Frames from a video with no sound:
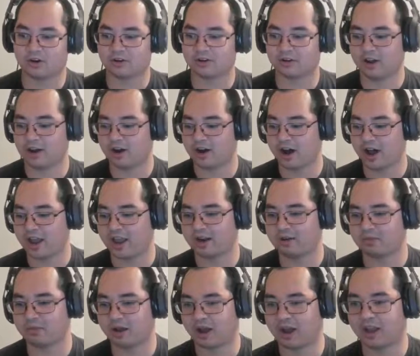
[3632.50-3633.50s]
no, I
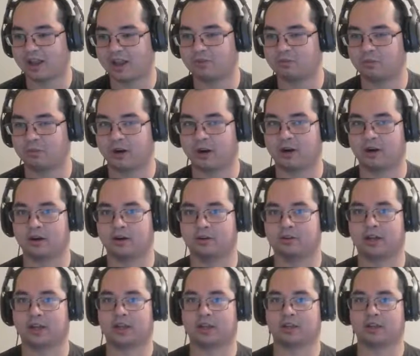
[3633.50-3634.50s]
had Barrett,
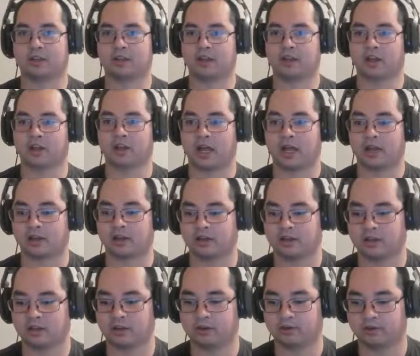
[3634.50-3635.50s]
like, you know how
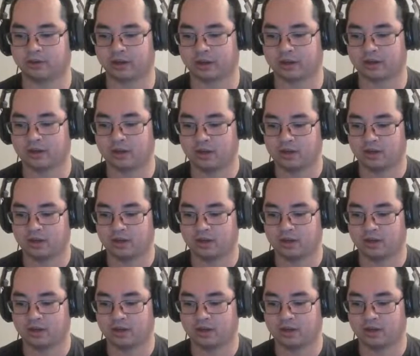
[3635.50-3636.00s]
he was like,